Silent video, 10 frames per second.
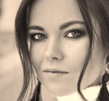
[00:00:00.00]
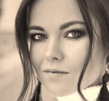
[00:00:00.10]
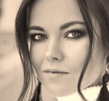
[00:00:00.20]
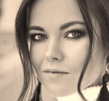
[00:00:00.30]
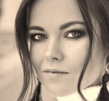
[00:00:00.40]

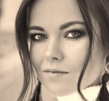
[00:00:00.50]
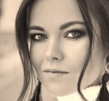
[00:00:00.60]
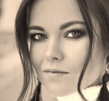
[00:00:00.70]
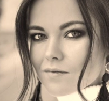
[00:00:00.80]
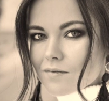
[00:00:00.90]

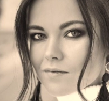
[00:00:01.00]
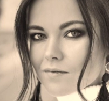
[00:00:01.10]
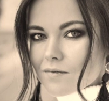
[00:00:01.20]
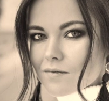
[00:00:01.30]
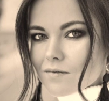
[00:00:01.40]

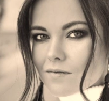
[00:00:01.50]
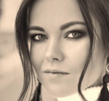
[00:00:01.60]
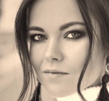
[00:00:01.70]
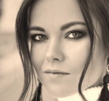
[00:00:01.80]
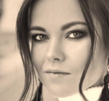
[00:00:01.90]

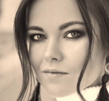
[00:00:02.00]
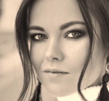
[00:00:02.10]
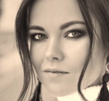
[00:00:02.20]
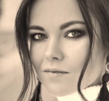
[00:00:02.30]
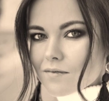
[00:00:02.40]

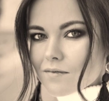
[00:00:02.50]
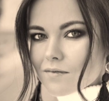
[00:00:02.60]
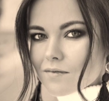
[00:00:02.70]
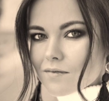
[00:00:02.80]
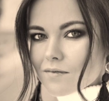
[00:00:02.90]

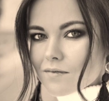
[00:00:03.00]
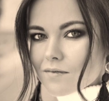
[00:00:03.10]
(no one is talking)